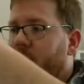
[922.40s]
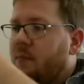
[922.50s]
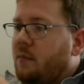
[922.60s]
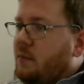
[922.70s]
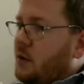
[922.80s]
if
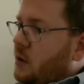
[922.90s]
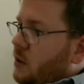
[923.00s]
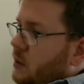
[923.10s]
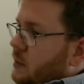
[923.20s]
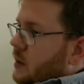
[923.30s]
I'm,
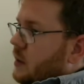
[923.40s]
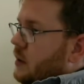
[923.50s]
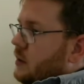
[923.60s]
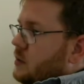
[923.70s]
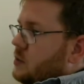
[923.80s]
holding my
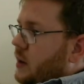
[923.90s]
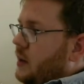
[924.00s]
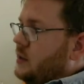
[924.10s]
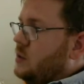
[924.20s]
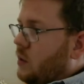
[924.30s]
clarinet this
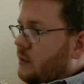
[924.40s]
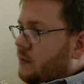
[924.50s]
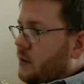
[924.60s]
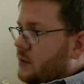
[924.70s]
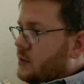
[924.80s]
way, it's the
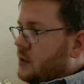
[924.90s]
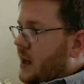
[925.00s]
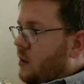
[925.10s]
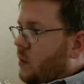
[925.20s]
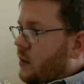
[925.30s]
one
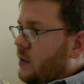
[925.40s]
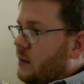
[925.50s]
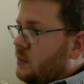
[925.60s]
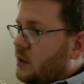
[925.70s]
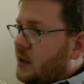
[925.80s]
farthest that way
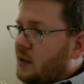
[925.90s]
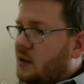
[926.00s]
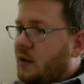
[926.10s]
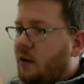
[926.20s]
when I'm looking at the